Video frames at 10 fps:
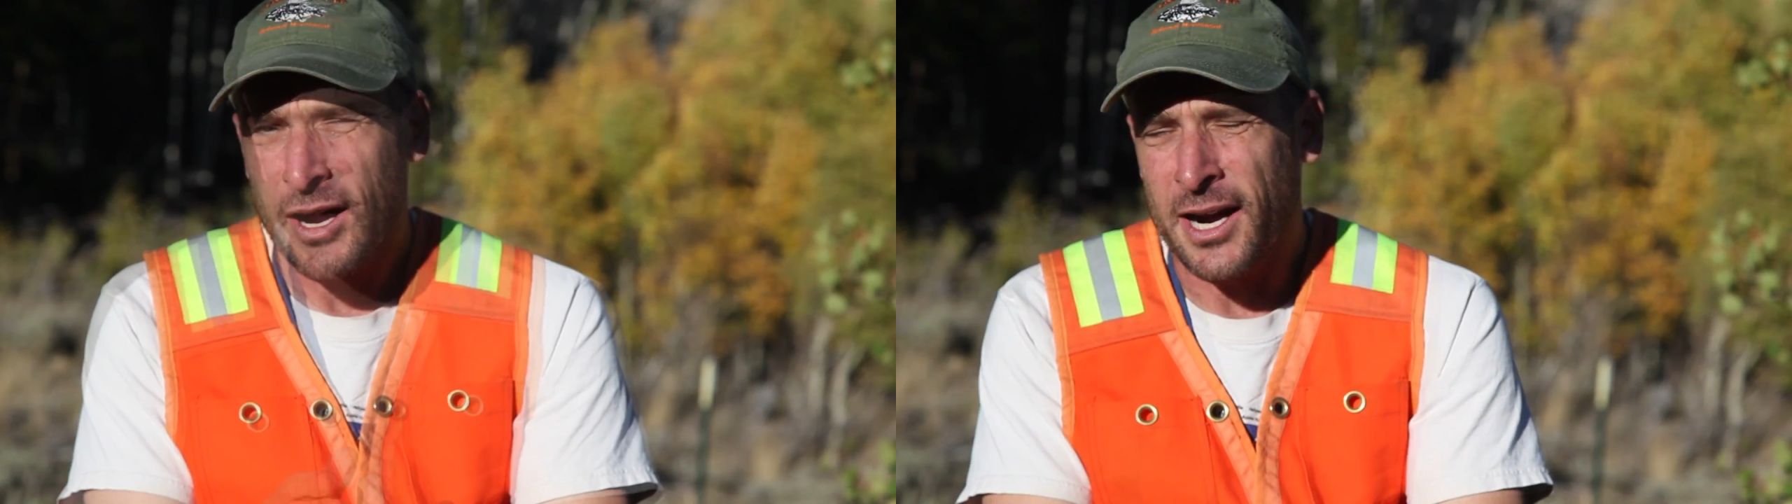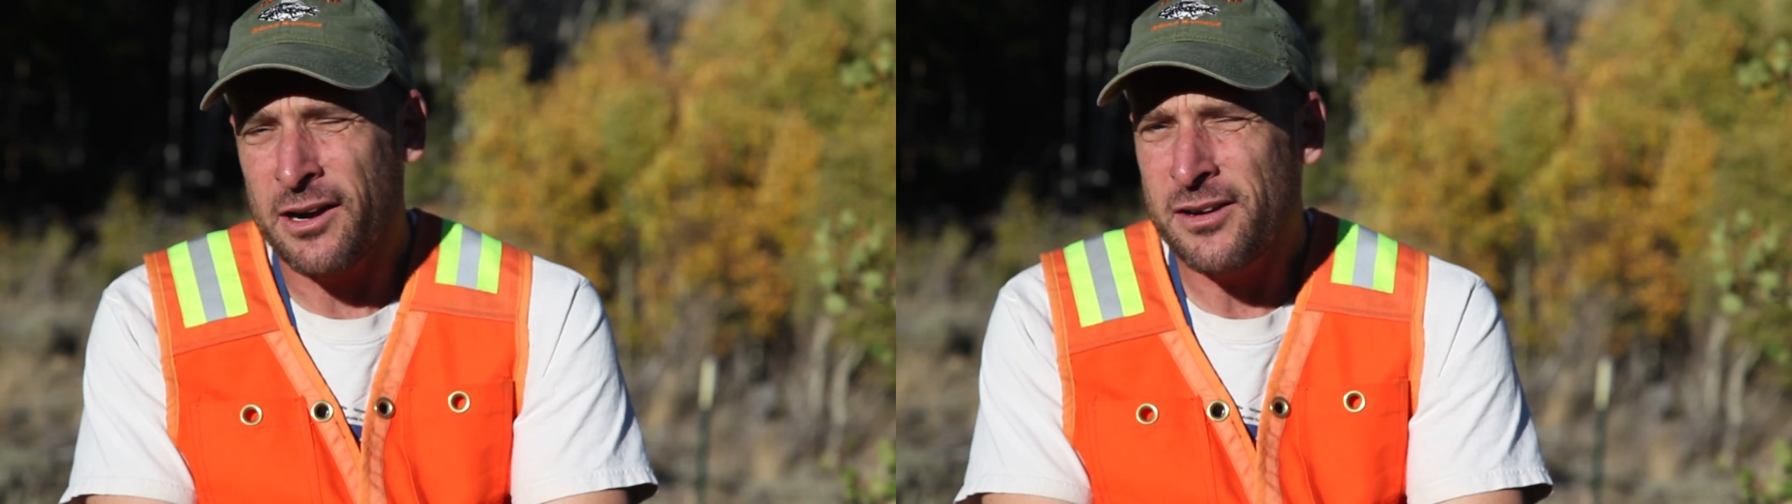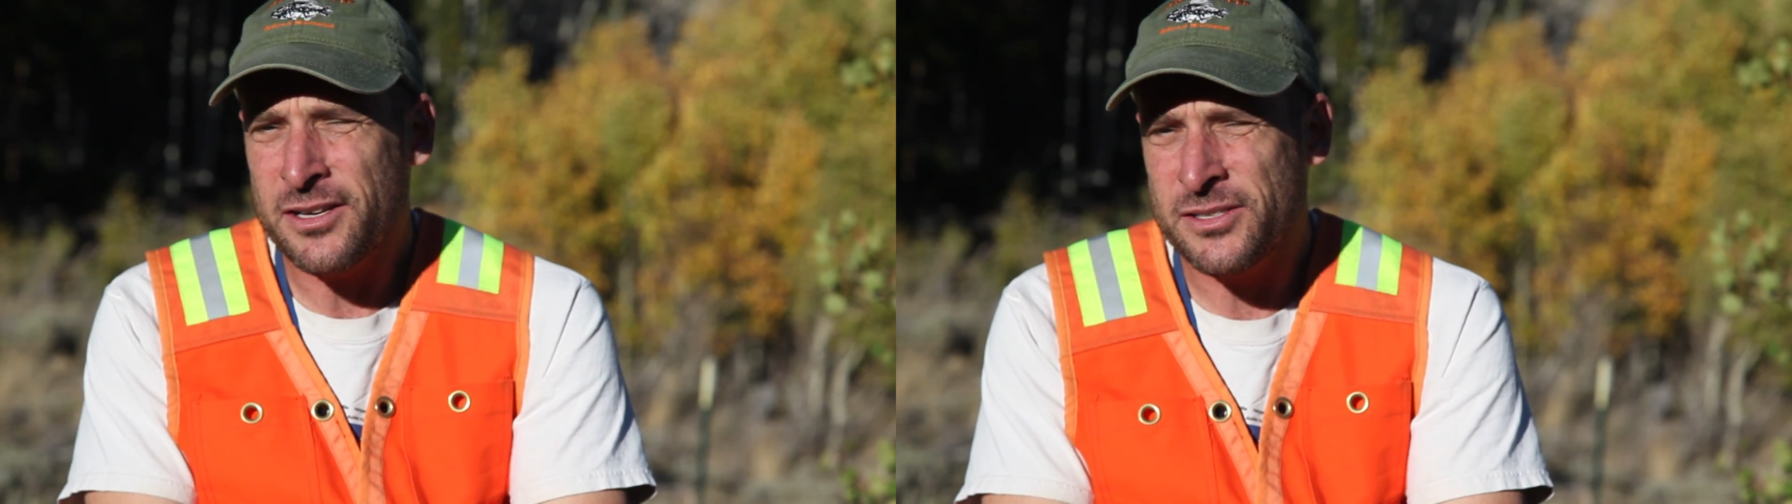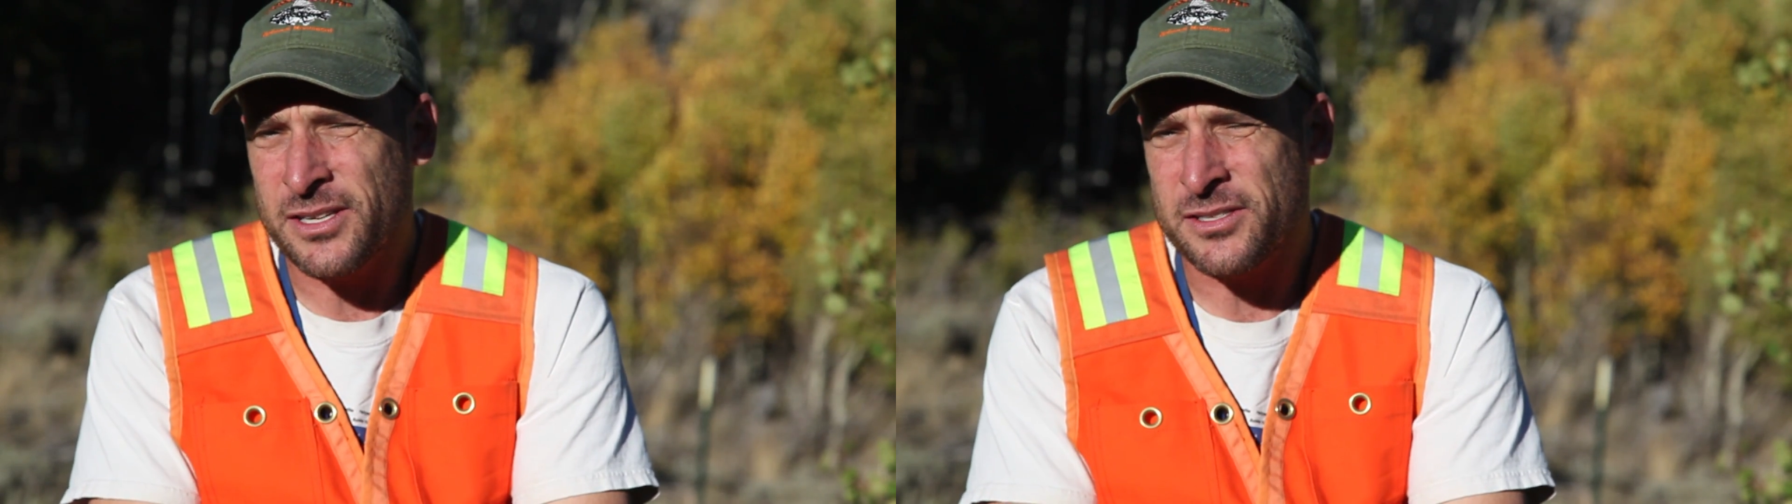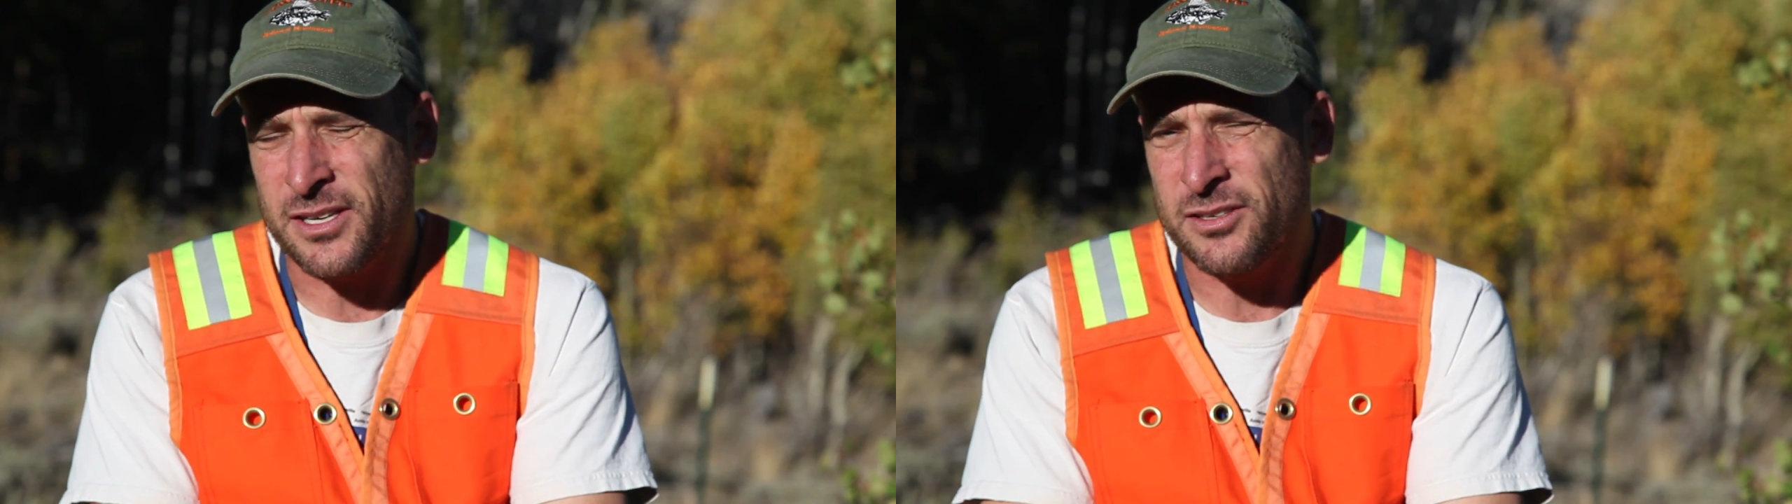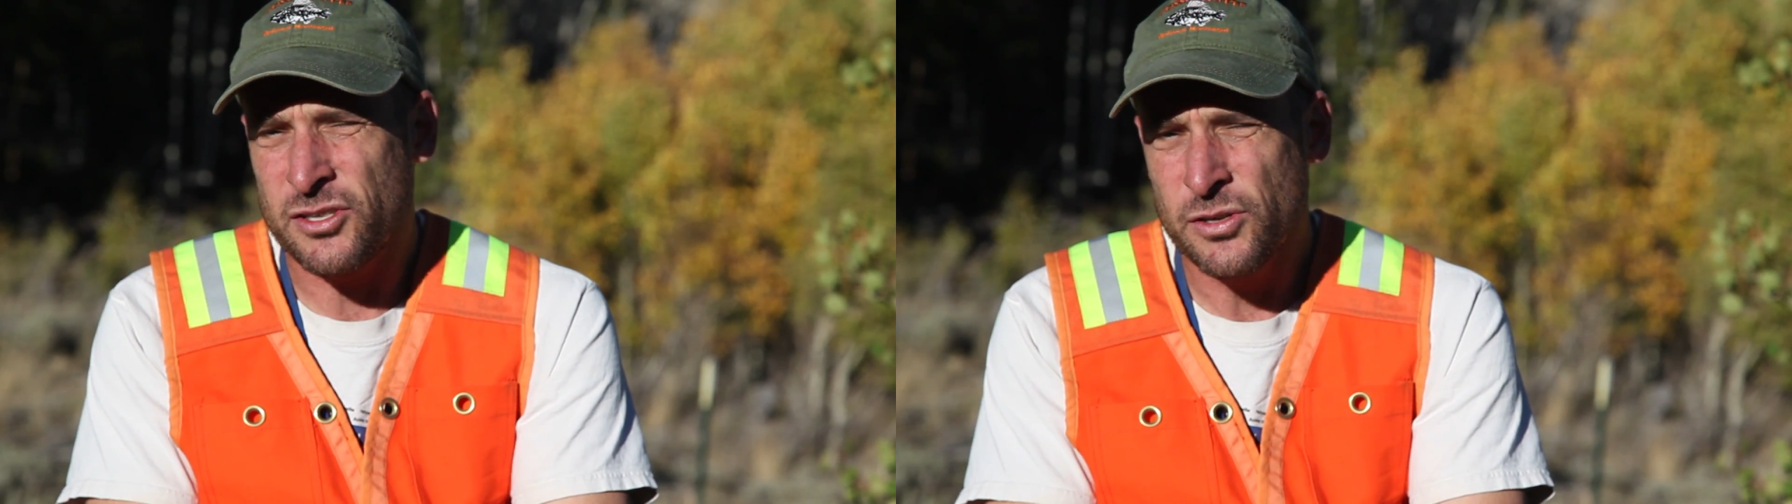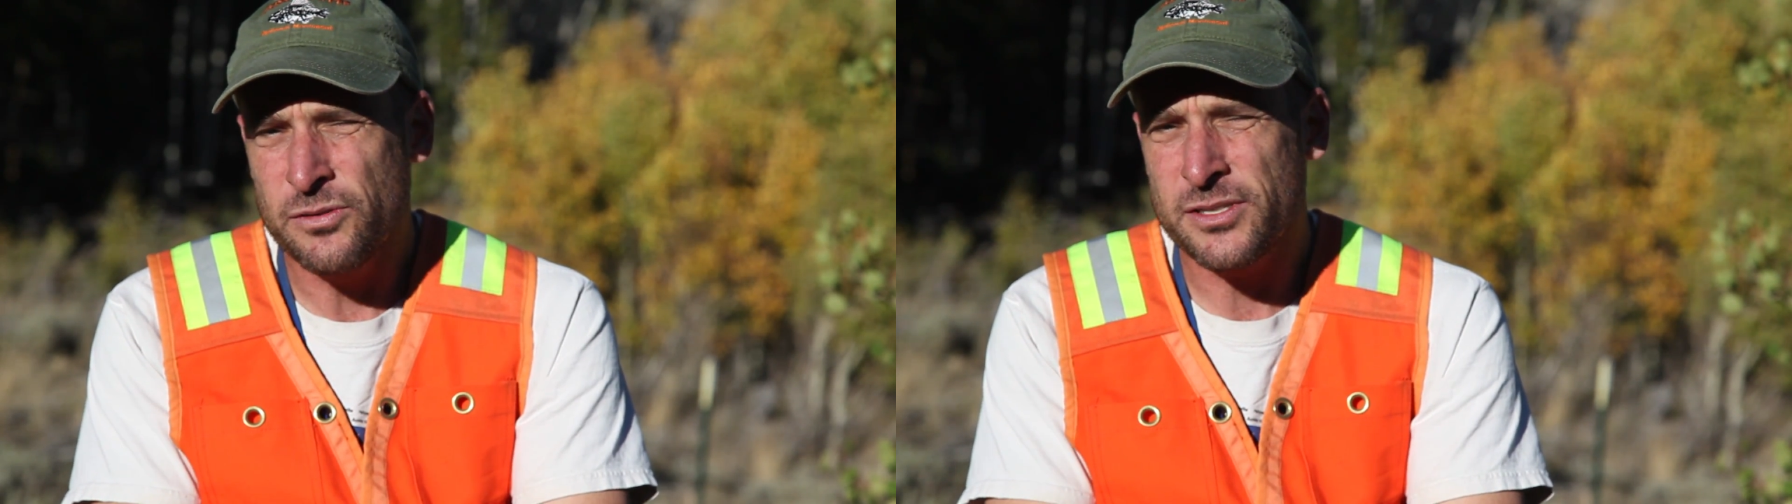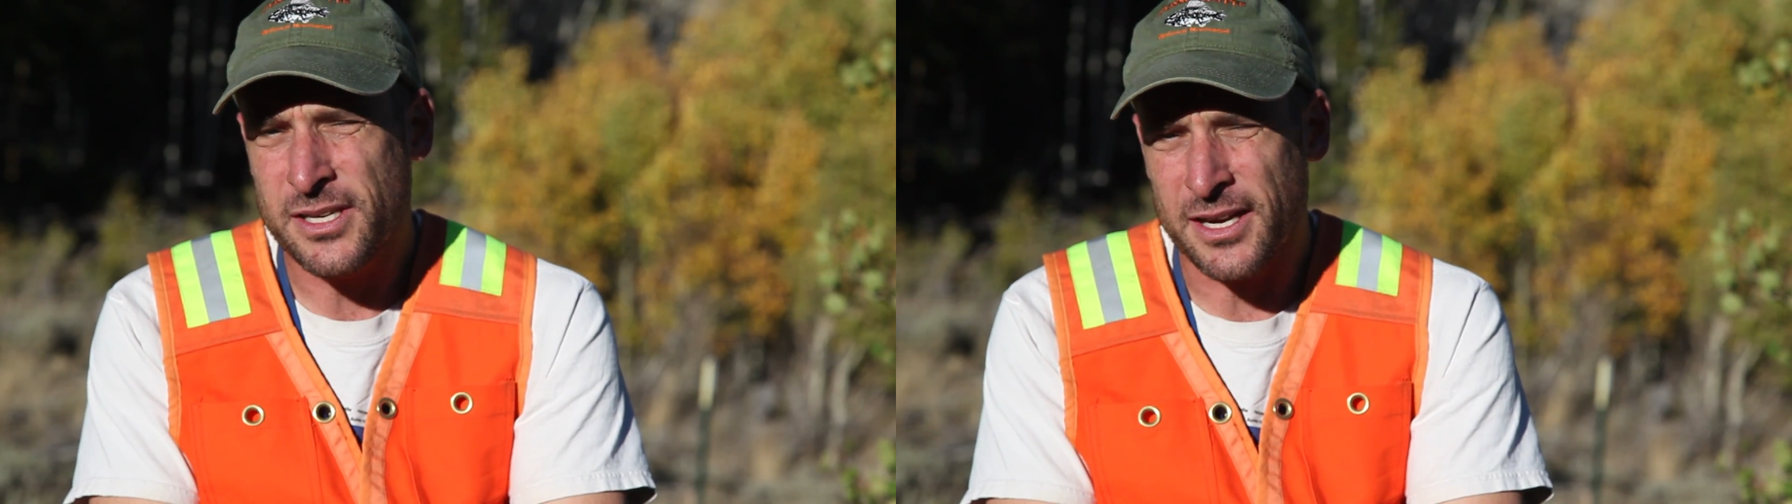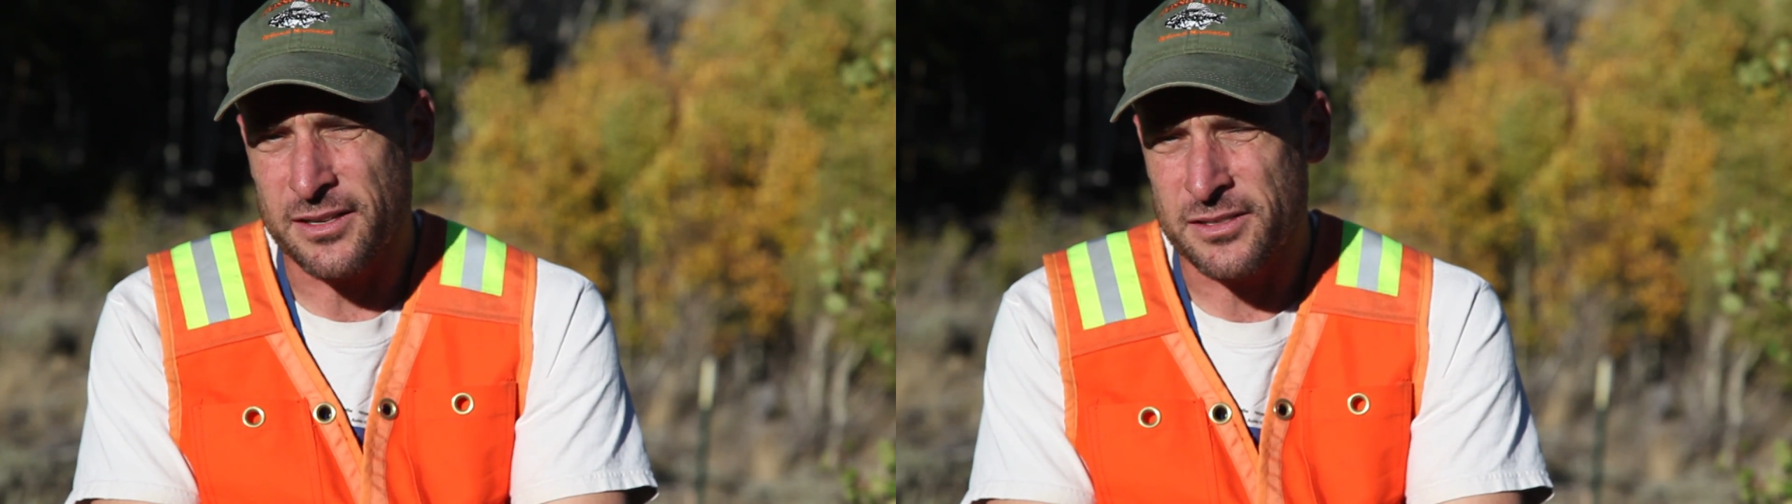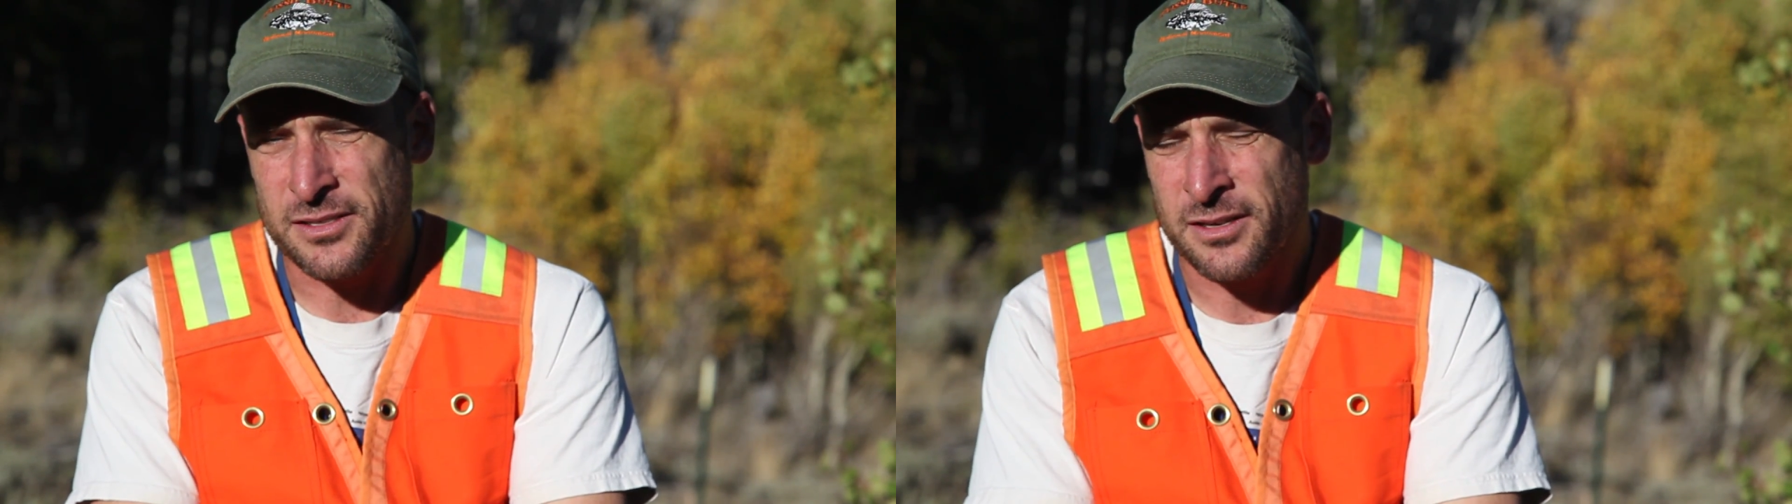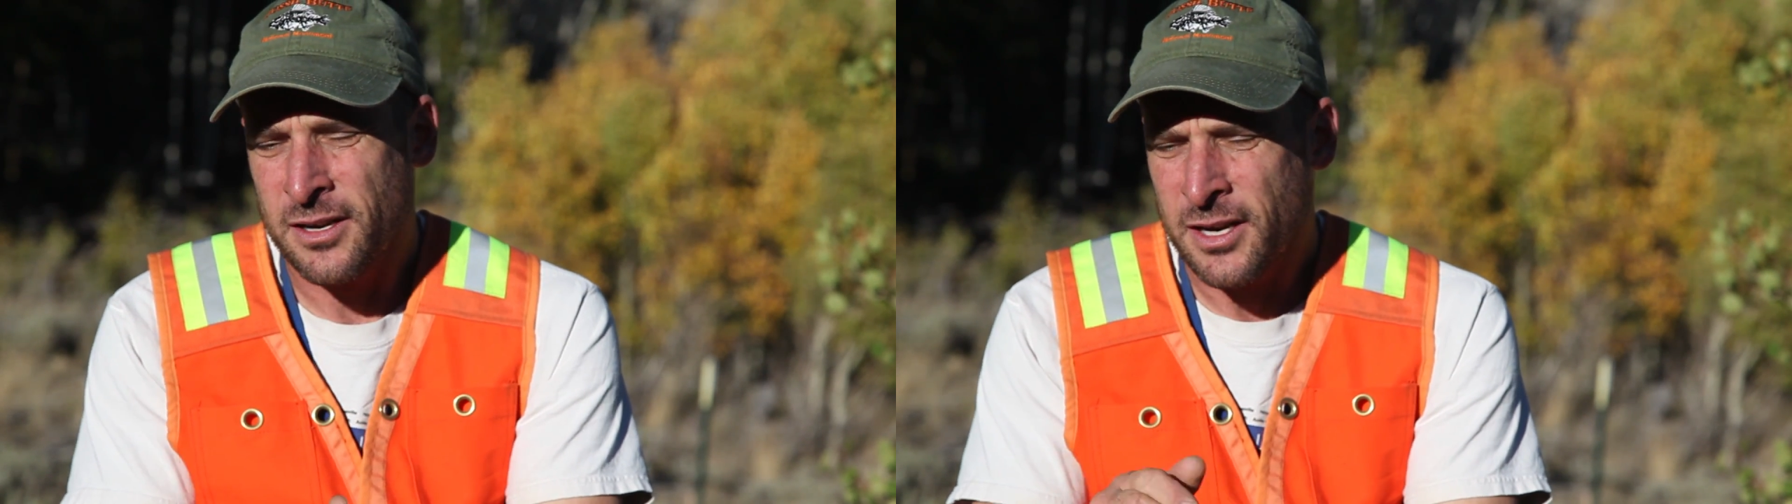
Iron exists in two states,